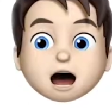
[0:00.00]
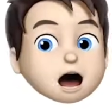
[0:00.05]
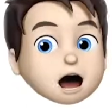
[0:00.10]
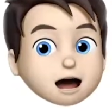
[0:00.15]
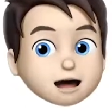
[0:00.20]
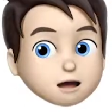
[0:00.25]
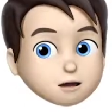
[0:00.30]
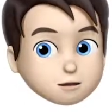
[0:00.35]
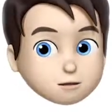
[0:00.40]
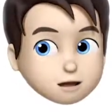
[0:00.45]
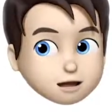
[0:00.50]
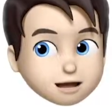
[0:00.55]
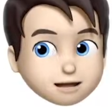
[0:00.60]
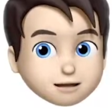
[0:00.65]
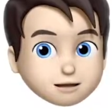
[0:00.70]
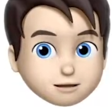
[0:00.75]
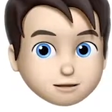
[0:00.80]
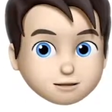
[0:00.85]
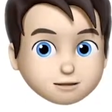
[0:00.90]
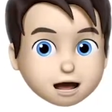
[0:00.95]
I don't want
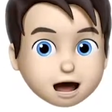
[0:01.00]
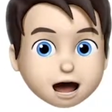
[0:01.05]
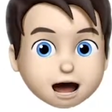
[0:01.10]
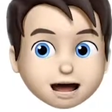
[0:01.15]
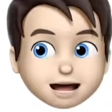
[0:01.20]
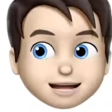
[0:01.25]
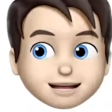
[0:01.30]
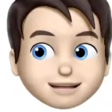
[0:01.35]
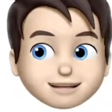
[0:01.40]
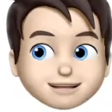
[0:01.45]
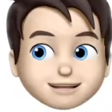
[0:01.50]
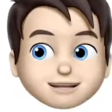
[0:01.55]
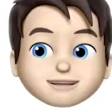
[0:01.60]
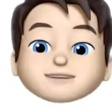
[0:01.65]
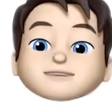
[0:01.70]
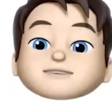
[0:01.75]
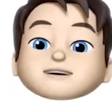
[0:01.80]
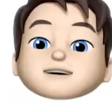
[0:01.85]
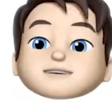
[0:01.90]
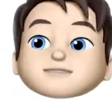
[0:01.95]
to do
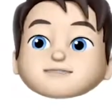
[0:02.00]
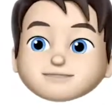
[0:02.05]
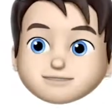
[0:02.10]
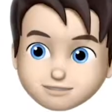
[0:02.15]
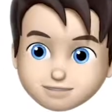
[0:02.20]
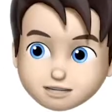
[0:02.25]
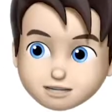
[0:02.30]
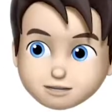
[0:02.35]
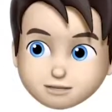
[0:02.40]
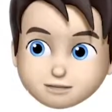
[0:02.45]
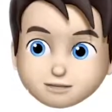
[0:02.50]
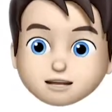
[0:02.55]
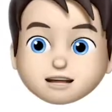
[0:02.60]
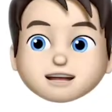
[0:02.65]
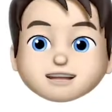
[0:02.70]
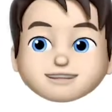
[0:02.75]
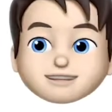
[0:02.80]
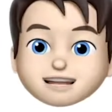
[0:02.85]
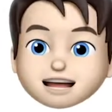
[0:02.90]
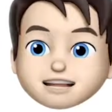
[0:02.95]
that. 2,
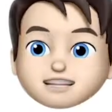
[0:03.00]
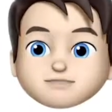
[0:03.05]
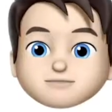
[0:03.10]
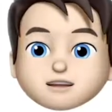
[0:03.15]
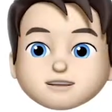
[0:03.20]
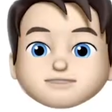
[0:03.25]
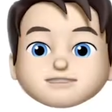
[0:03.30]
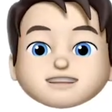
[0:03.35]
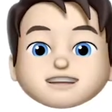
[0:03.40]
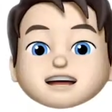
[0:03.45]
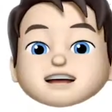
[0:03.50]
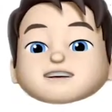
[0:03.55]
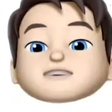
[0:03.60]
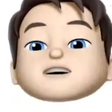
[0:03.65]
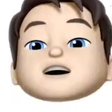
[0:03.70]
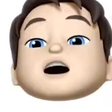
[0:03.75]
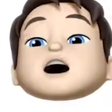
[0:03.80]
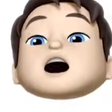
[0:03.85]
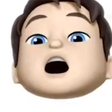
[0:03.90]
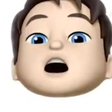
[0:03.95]
it takes forever to get
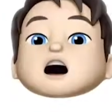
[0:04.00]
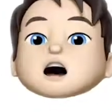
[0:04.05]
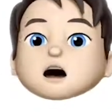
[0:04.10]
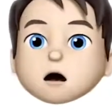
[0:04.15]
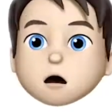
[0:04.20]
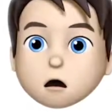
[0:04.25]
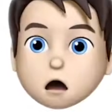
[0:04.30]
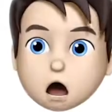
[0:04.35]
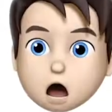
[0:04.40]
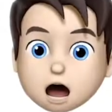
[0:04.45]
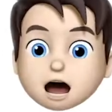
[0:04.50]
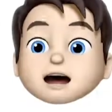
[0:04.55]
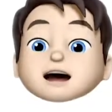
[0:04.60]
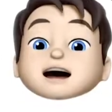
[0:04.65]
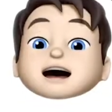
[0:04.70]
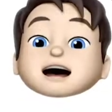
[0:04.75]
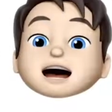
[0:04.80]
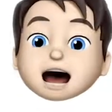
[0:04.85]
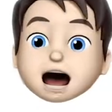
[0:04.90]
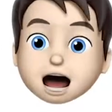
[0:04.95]
the
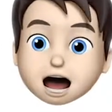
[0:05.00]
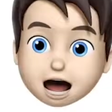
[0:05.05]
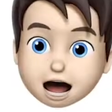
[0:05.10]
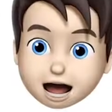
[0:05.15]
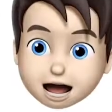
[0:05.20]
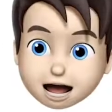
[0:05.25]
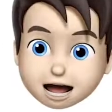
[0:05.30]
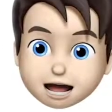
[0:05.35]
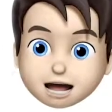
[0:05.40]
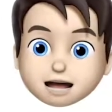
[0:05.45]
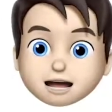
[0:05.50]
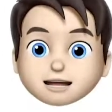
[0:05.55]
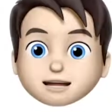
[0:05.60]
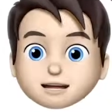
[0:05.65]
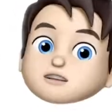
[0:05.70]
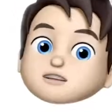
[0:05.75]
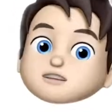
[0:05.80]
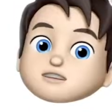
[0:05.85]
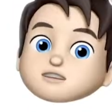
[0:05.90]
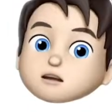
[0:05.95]
right line.
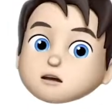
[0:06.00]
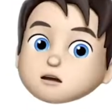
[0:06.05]
So